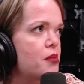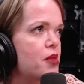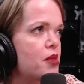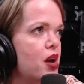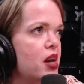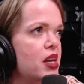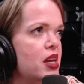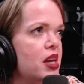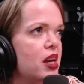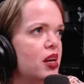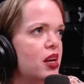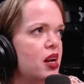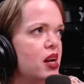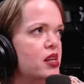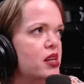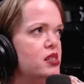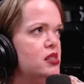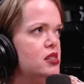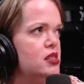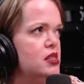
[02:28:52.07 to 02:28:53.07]
I get
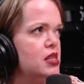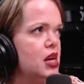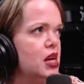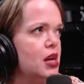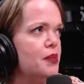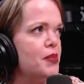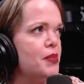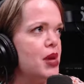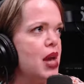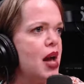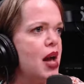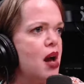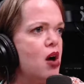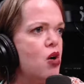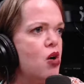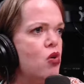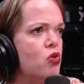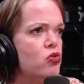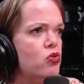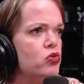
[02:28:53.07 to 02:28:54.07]
guys to take me
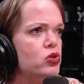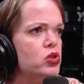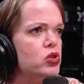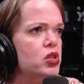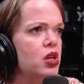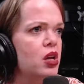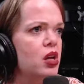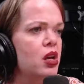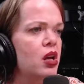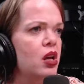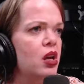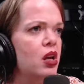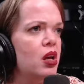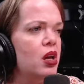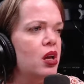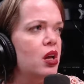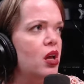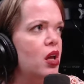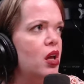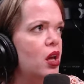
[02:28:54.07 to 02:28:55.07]
out,
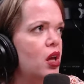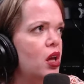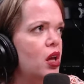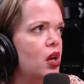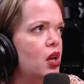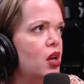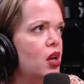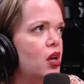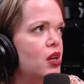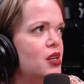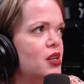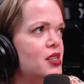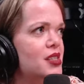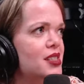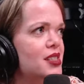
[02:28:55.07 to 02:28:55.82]
and